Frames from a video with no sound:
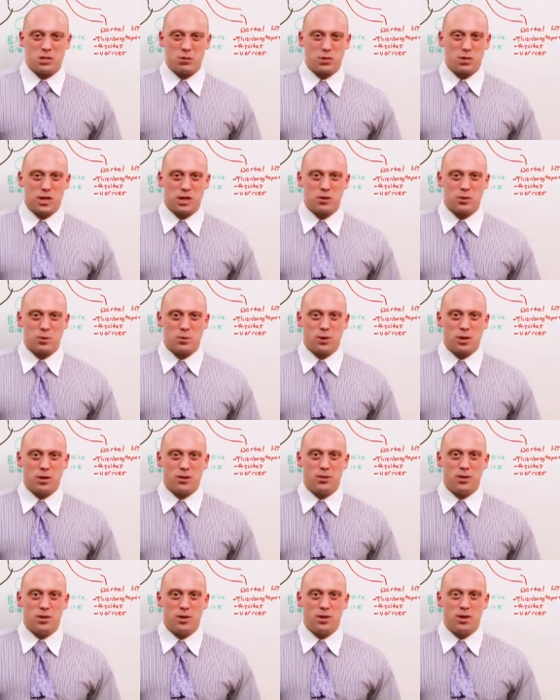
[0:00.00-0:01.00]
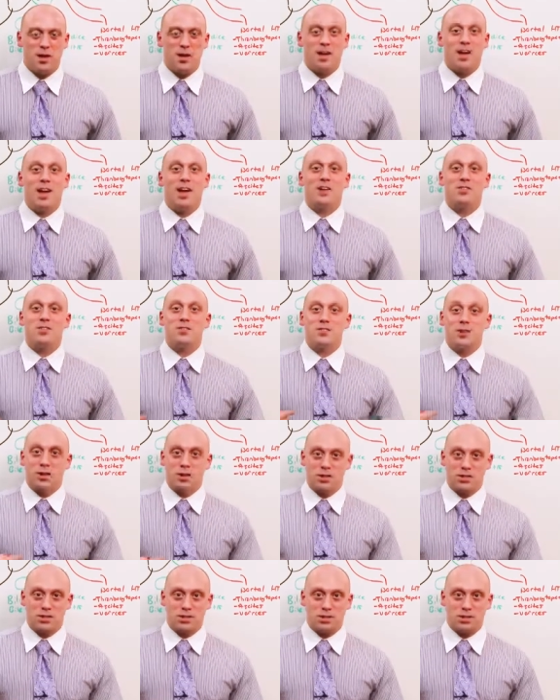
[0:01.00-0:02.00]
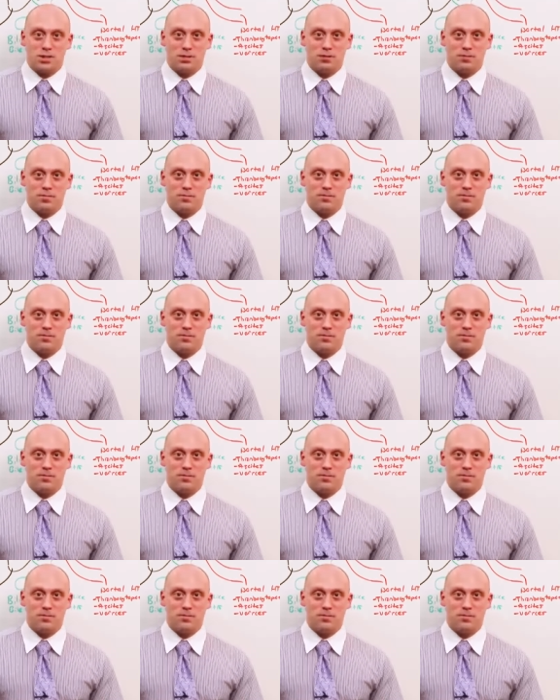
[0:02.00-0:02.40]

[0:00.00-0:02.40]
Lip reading: no one cares about, and the varices.